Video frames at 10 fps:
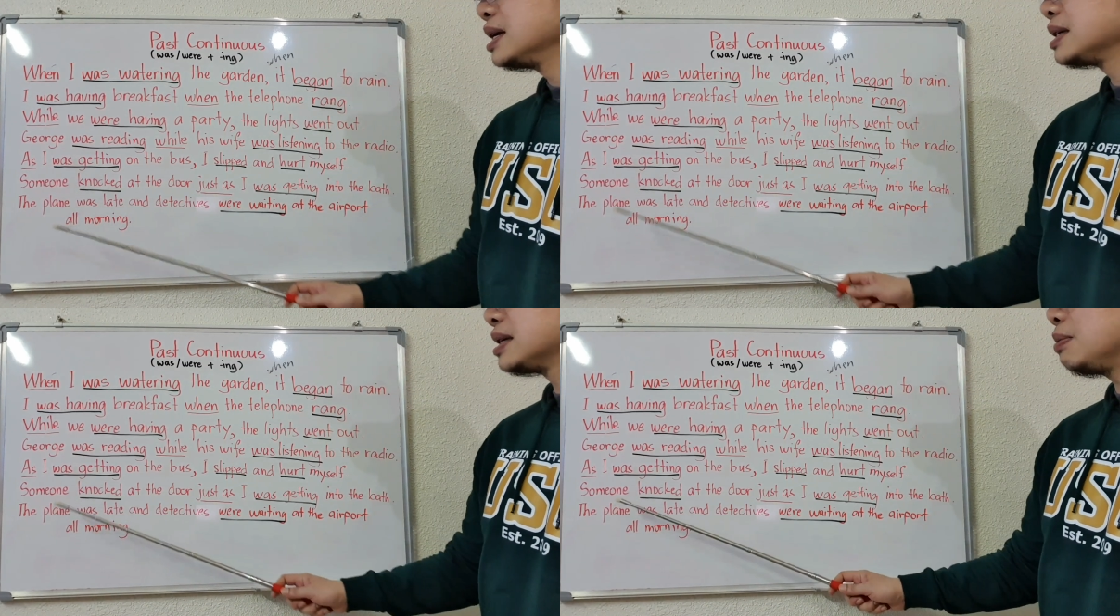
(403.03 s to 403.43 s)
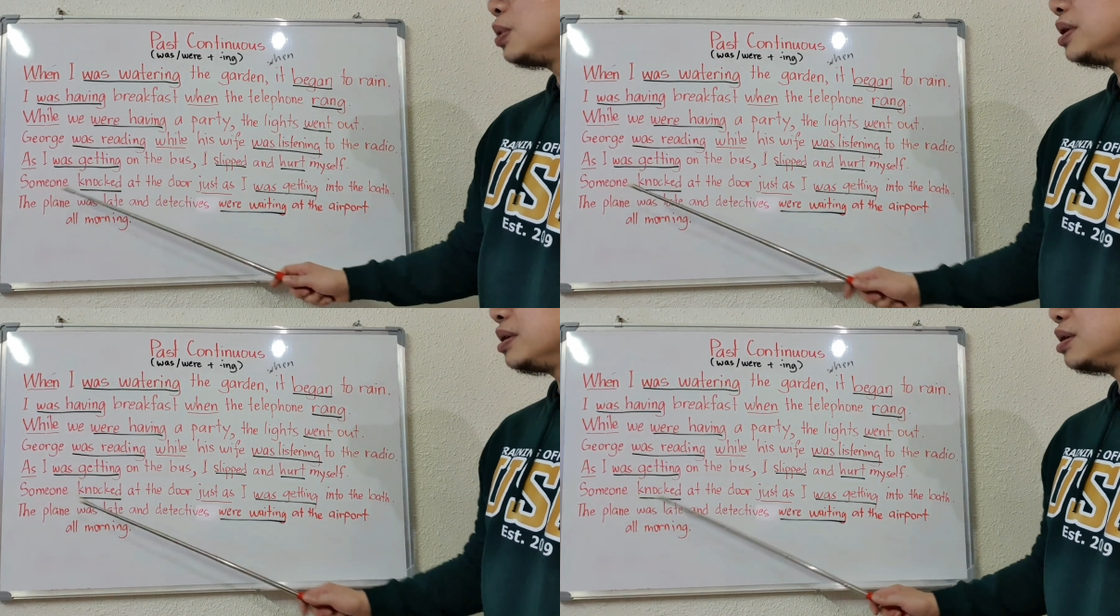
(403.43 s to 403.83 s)

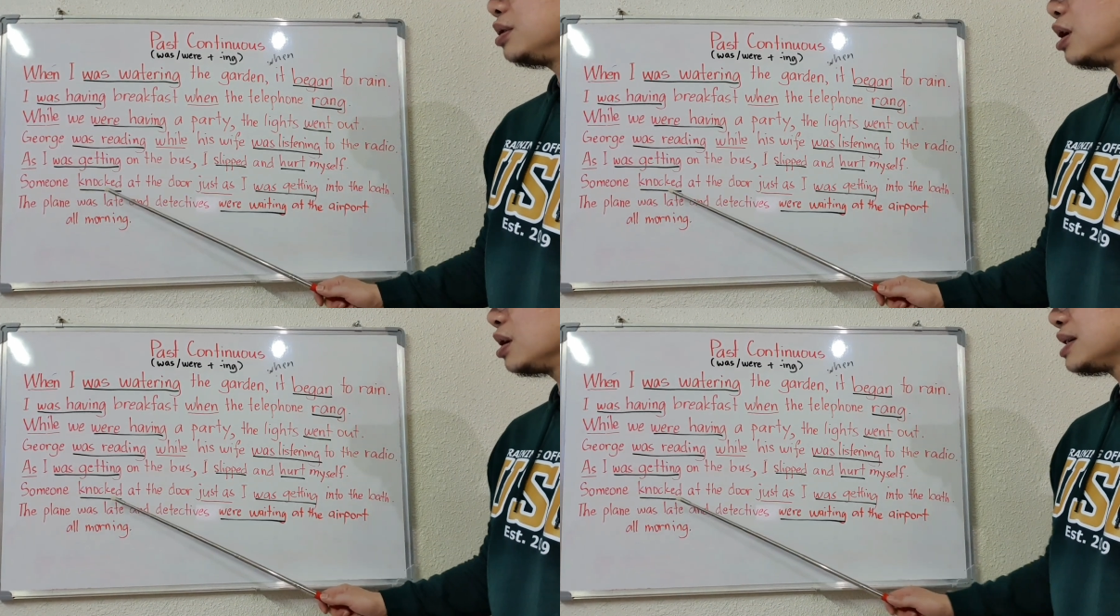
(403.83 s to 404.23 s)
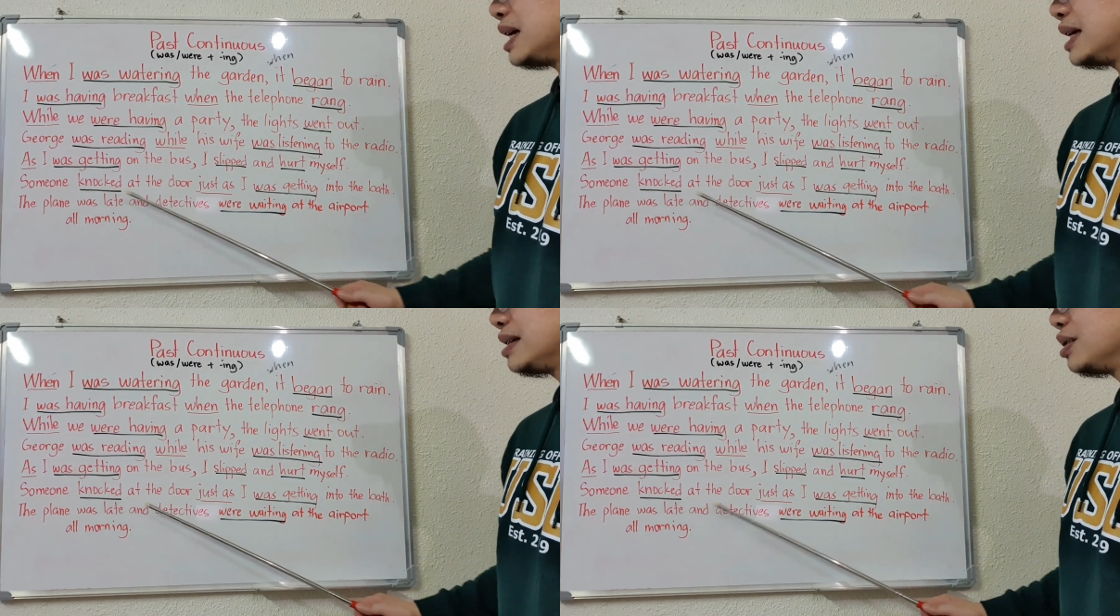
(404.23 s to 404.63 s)
someone knocked
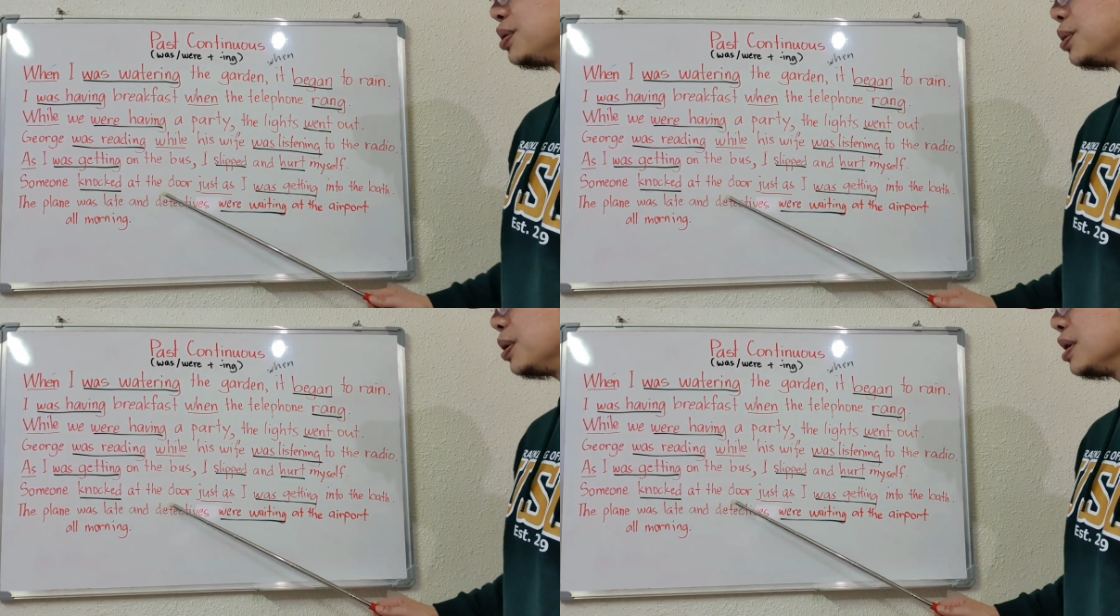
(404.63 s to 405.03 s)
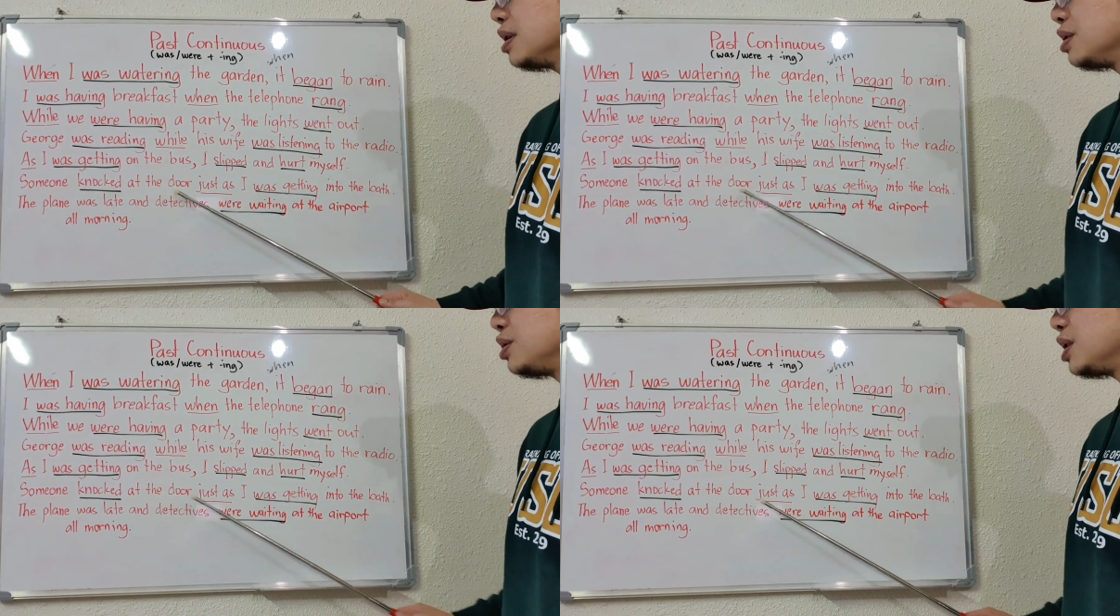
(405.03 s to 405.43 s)
at the
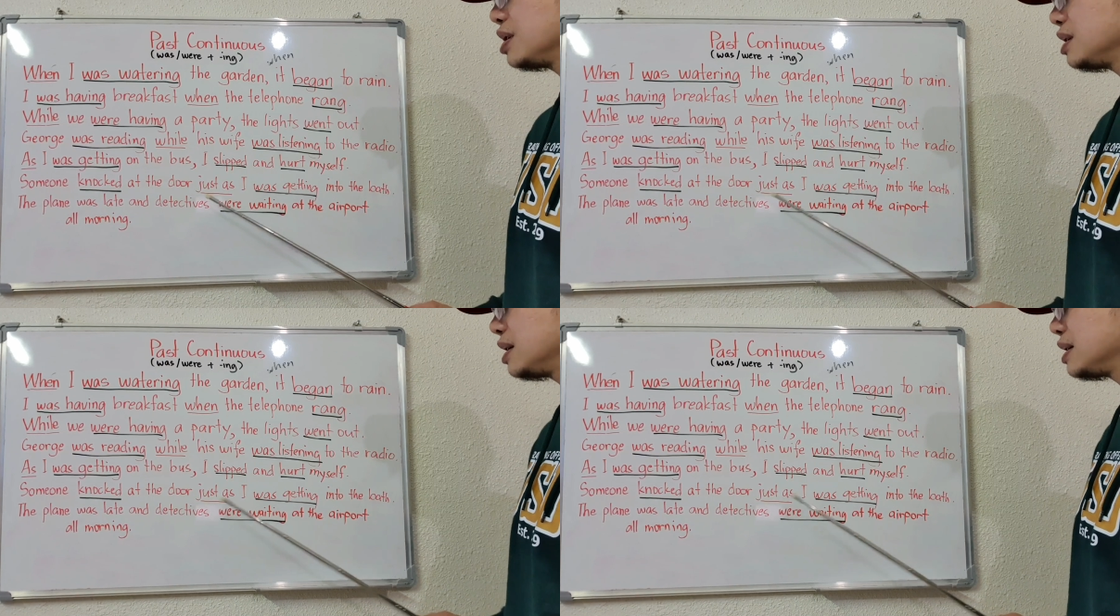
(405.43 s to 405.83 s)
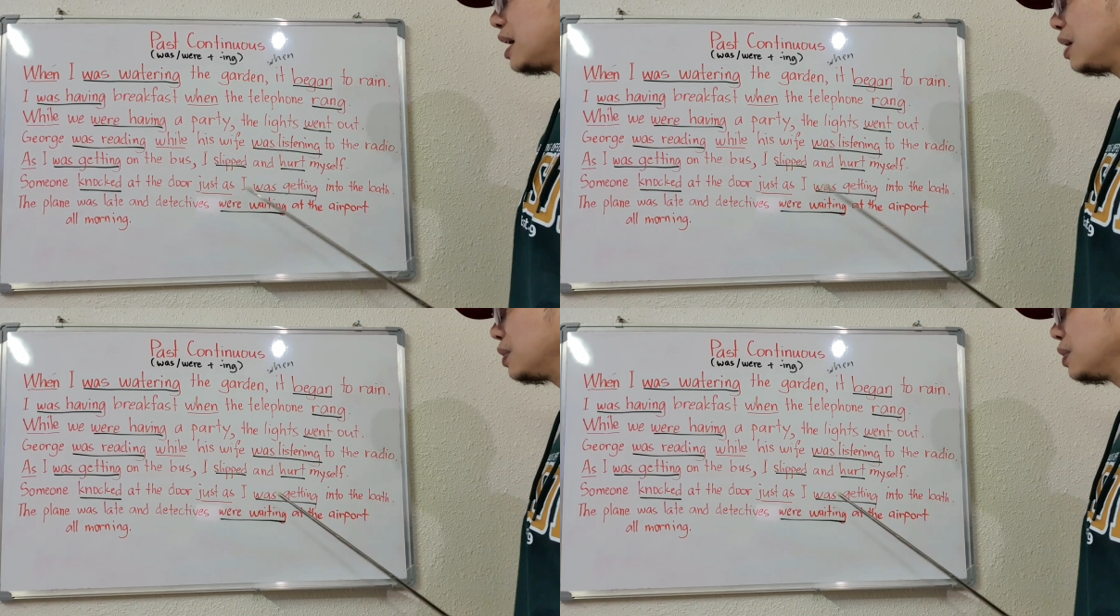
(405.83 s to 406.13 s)
door just as I